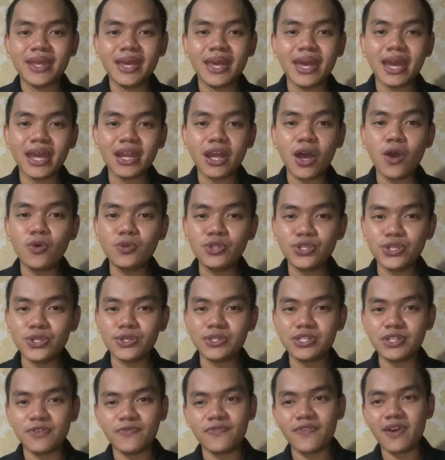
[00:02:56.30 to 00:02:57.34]
And how do you
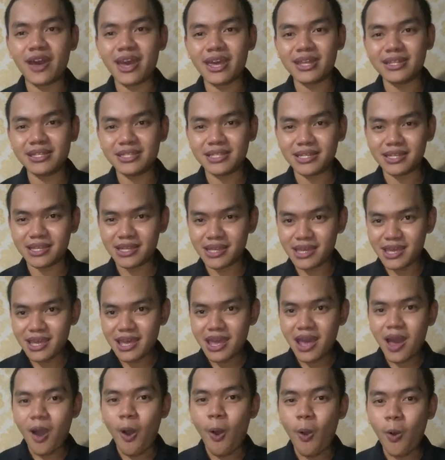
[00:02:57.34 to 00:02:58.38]
define
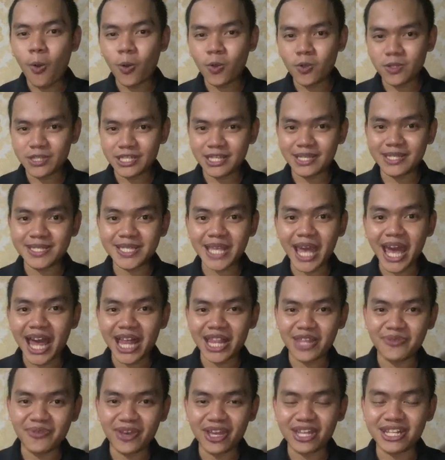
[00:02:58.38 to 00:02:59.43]
all these
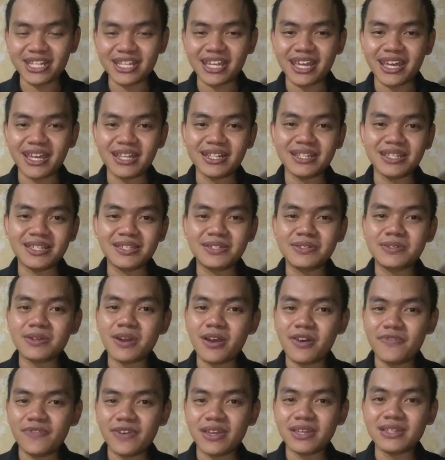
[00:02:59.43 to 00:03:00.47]
elements in
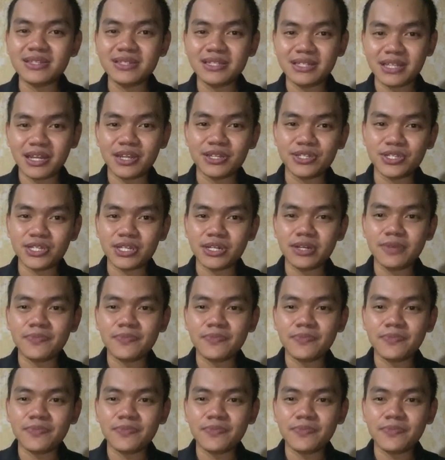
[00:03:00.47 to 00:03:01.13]
graphic literature?